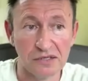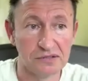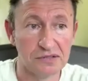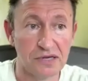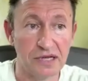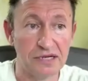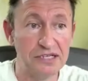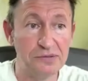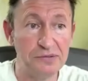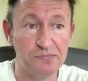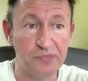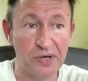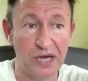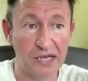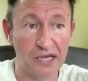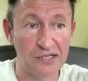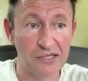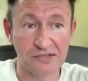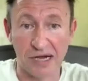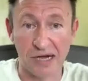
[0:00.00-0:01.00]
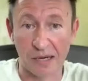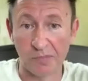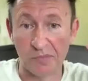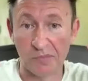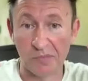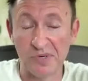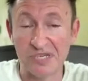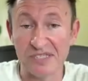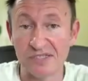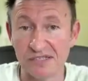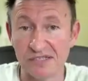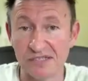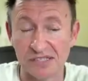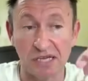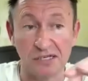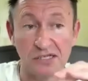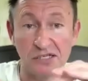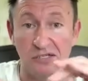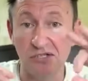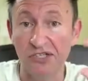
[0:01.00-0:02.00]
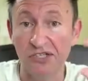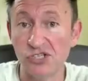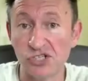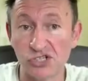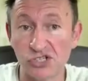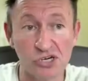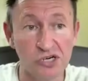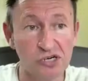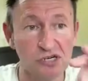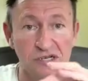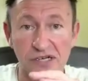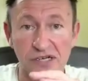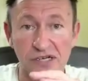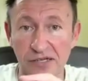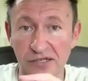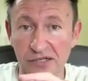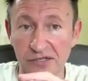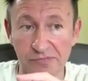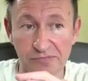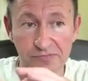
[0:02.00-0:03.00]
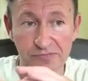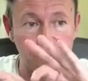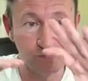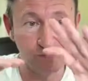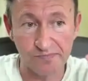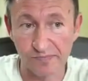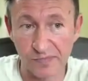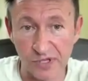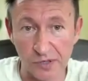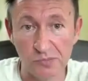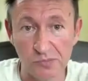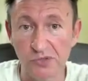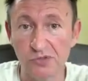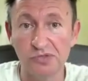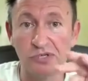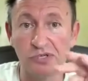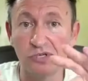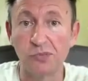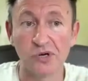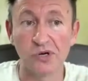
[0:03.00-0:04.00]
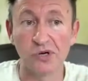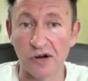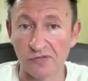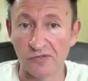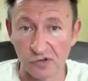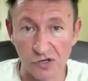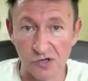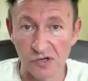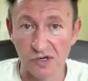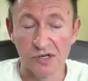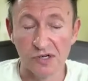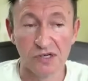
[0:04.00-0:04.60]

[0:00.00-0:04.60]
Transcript: any type of business, any niche, any community, whatever.